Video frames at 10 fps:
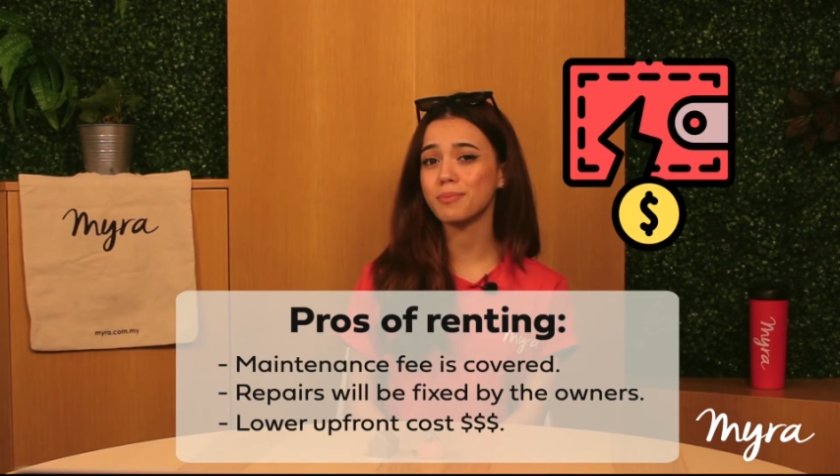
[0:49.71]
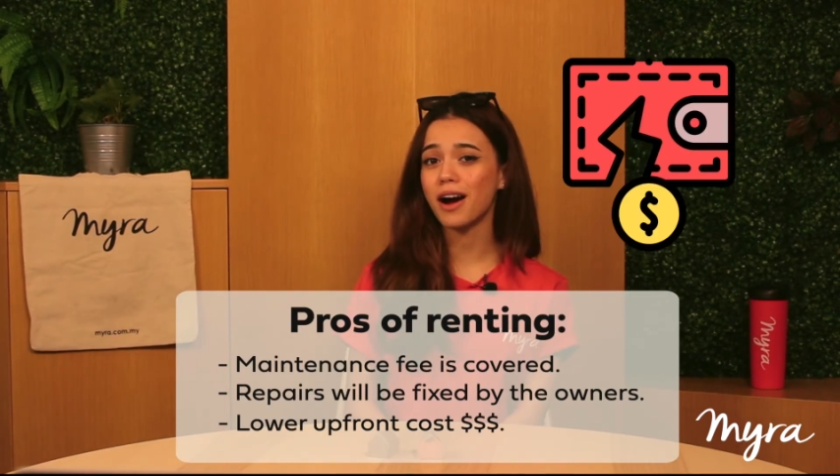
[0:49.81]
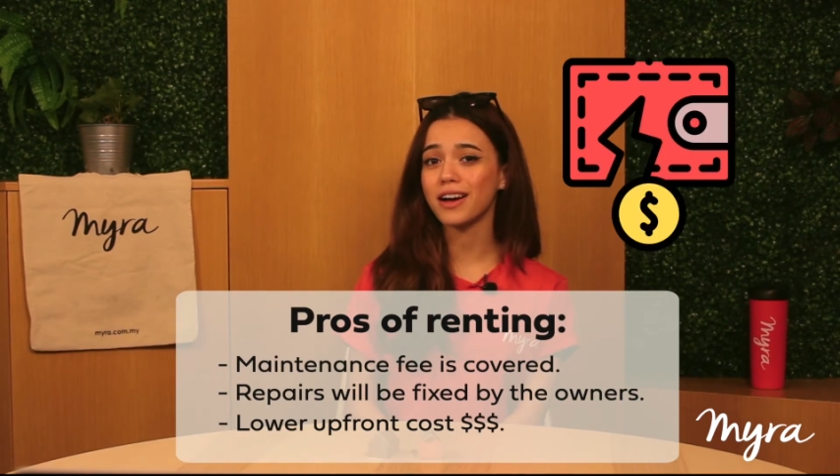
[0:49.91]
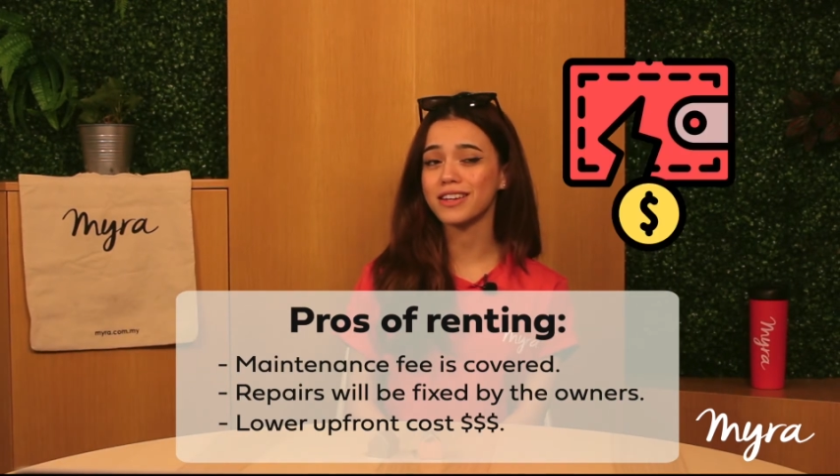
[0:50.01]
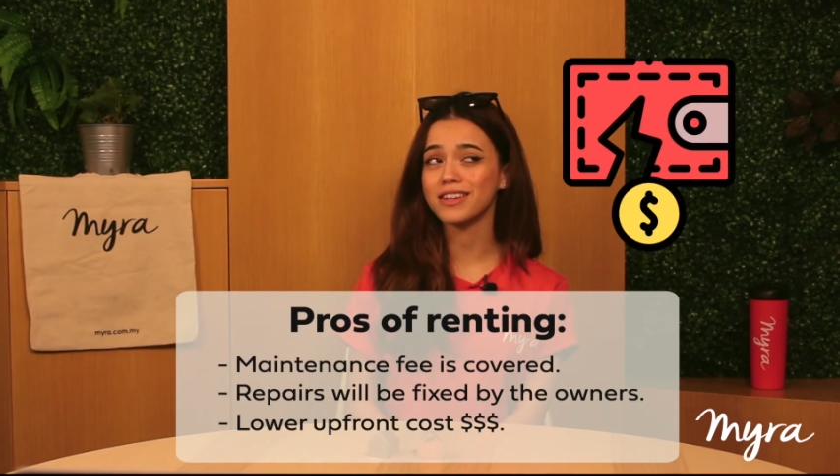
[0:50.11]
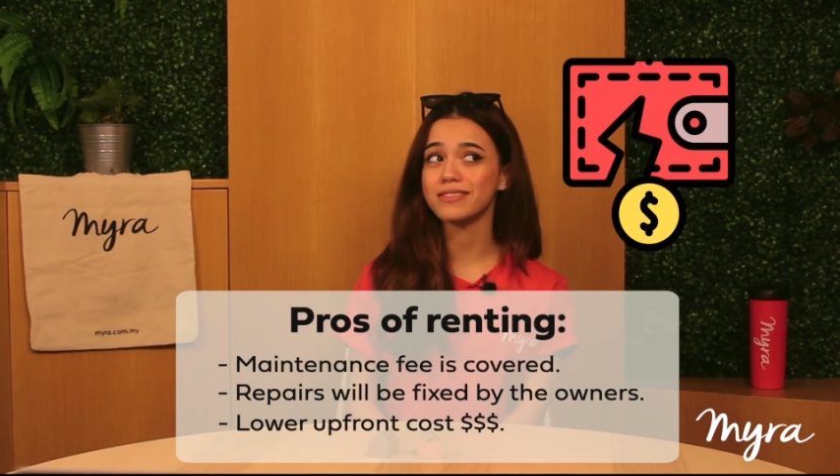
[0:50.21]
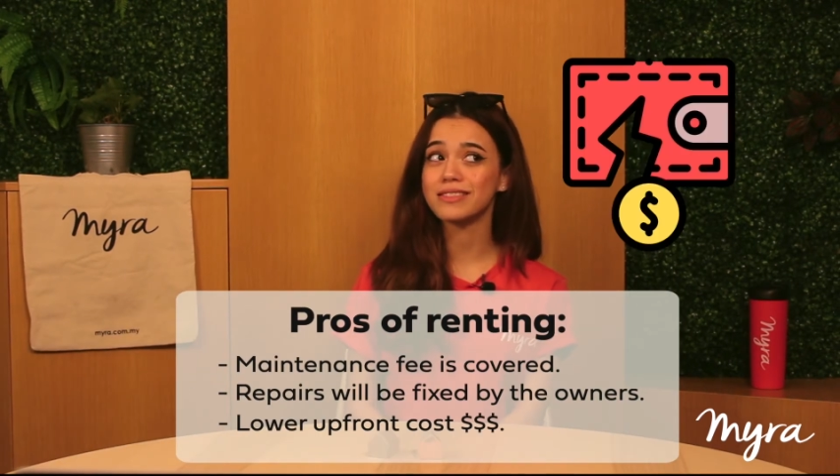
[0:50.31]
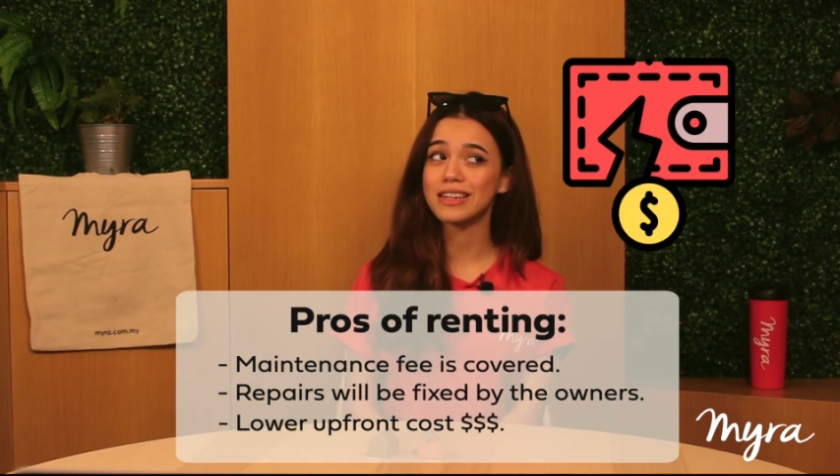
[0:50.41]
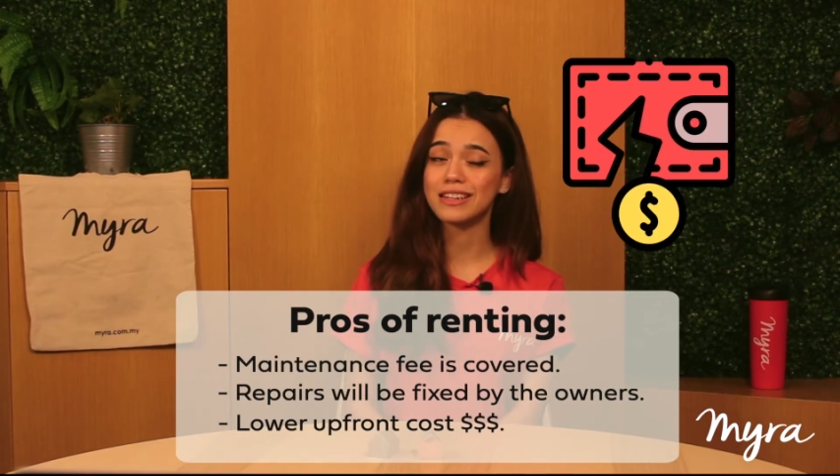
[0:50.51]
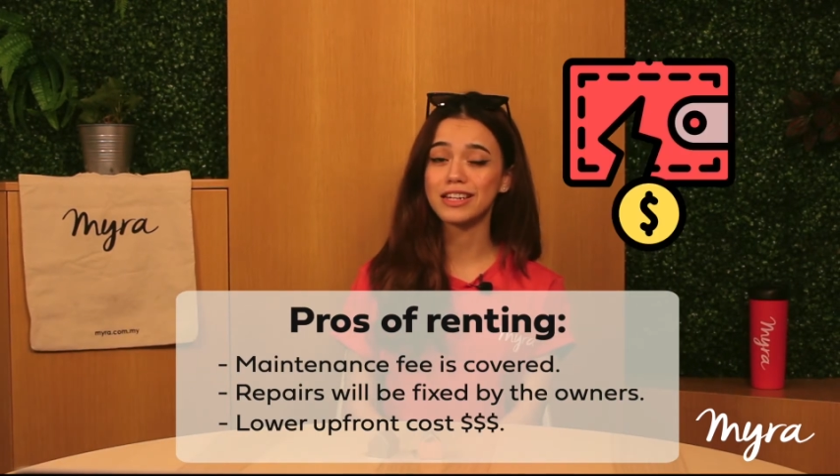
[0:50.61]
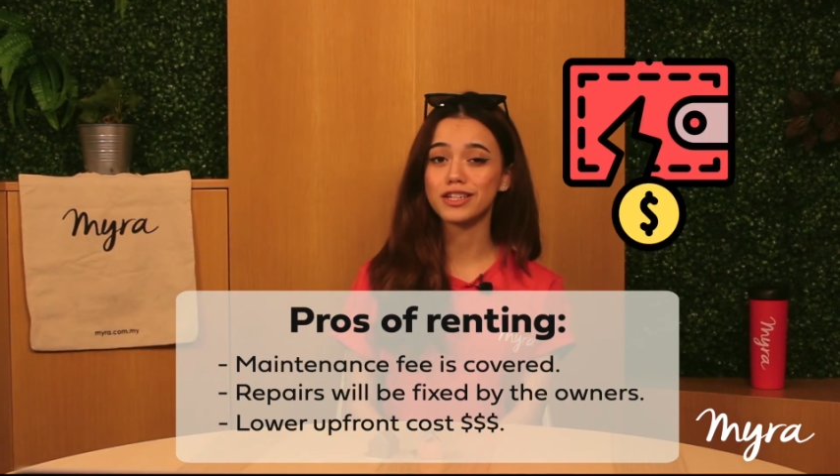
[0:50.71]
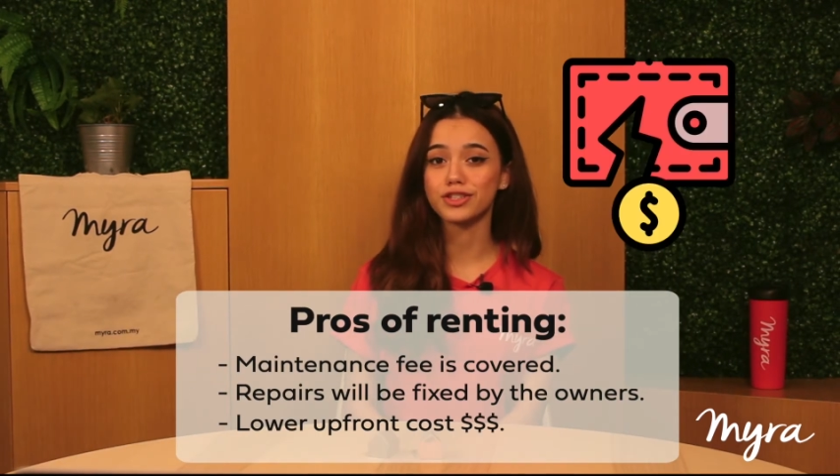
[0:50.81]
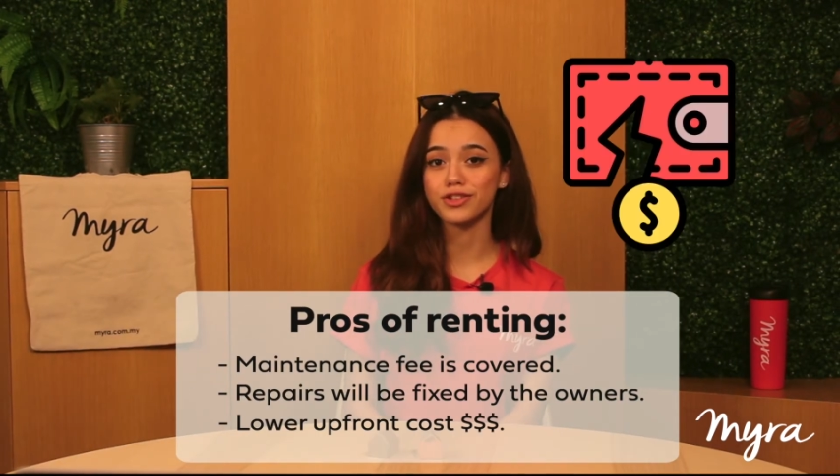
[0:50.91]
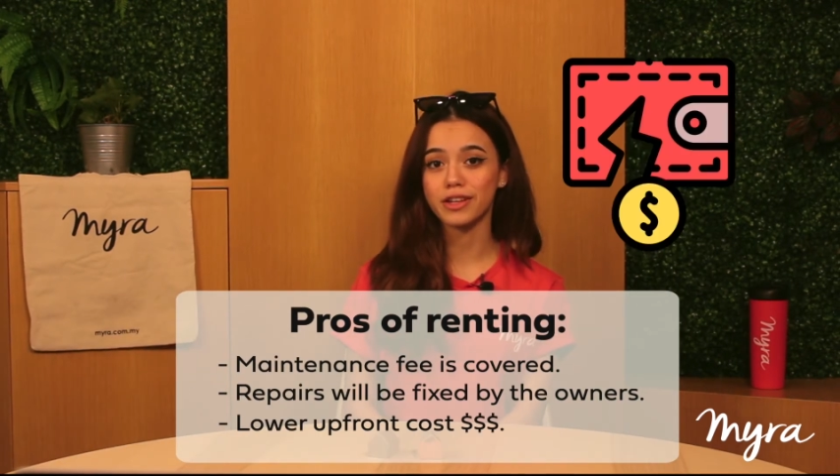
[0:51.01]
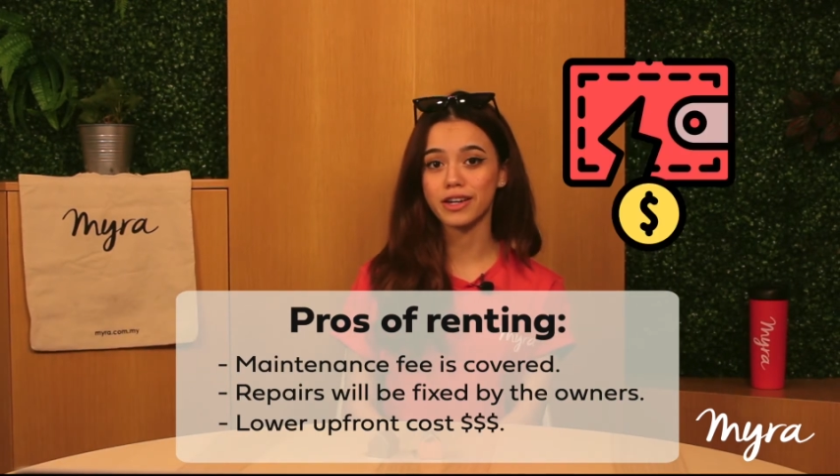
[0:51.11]
pocket
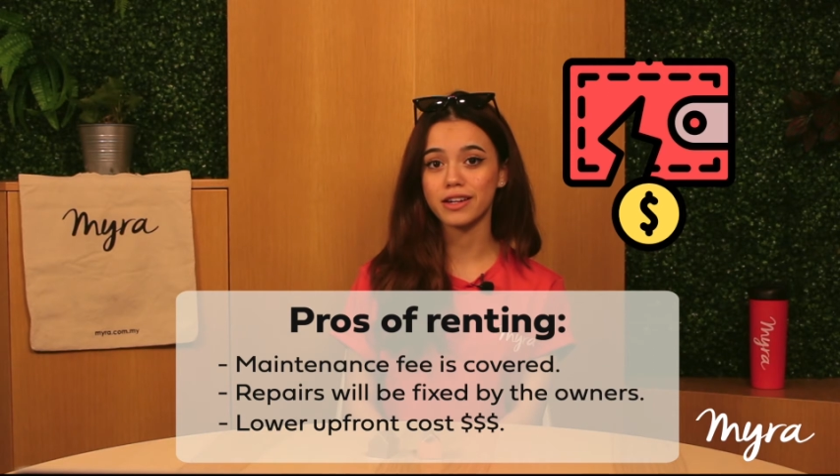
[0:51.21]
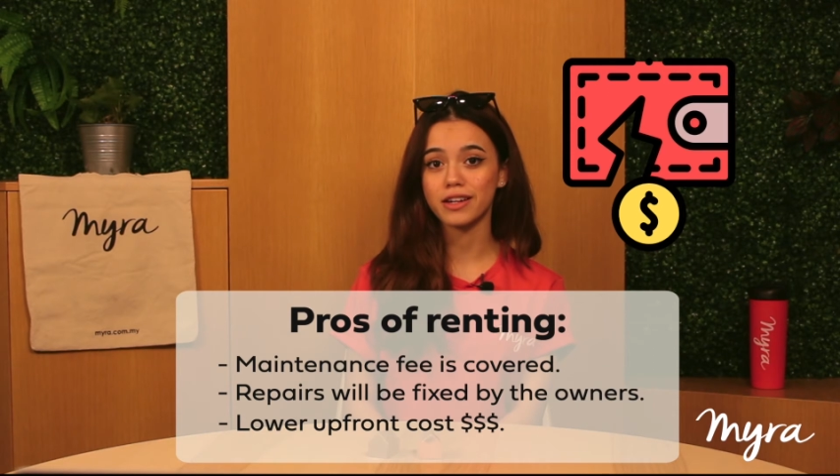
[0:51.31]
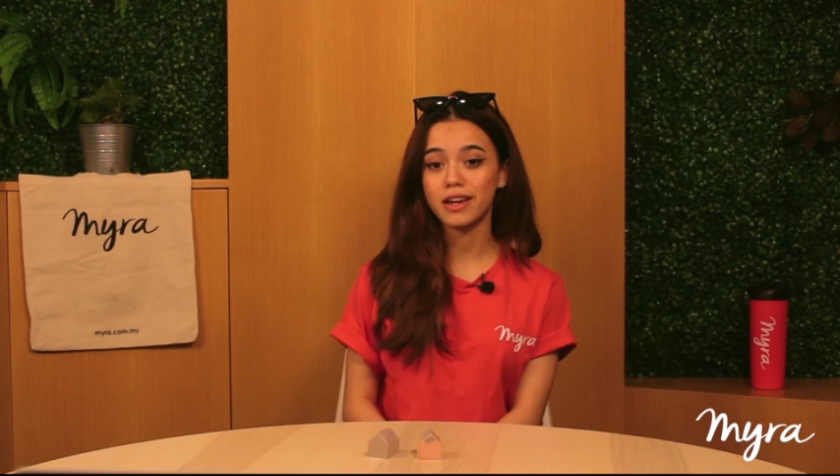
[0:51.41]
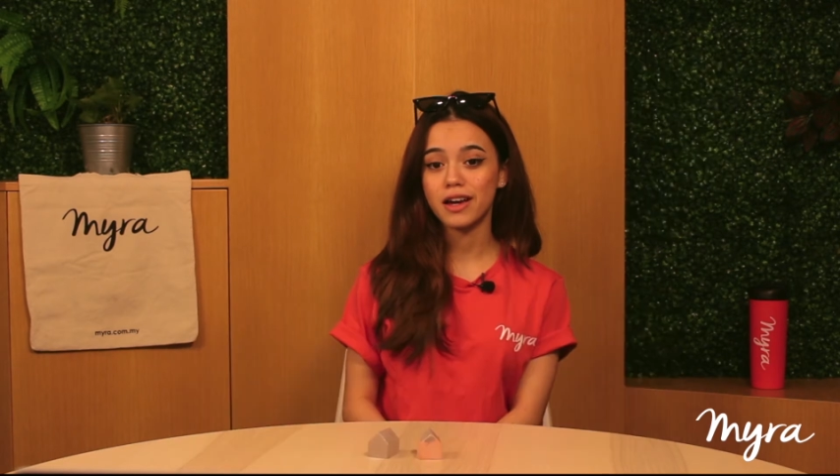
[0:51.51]
initially.